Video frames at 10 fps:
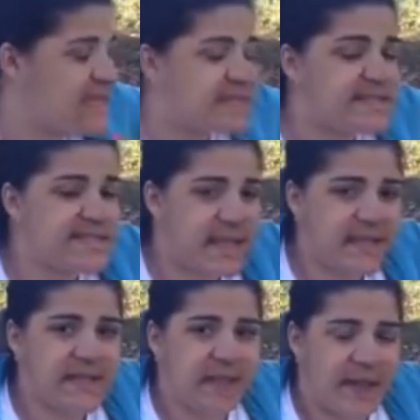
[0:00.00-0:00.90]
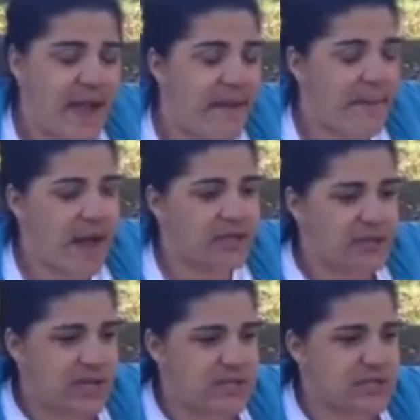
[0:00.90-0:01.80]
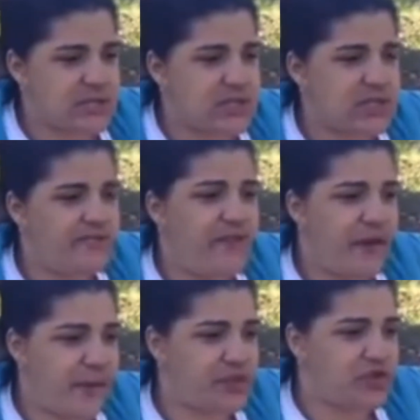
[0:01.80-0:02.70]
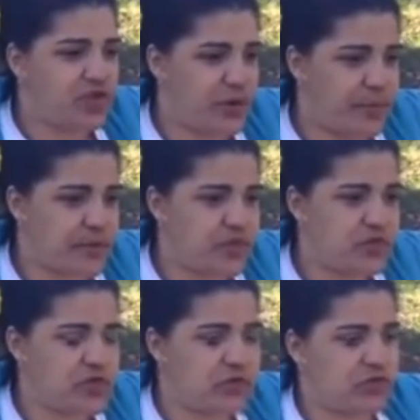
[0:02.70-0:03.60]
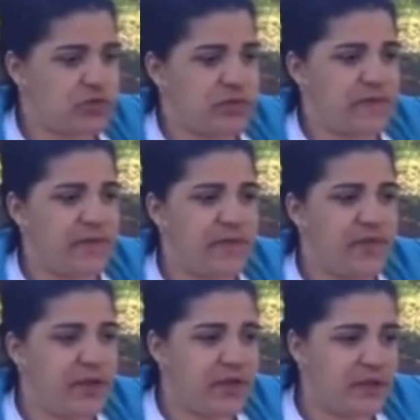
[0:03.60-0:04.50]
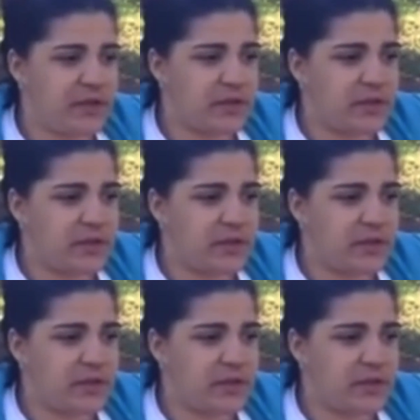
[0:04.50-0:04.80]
In saying that, I apologize, it's very disturbing to even think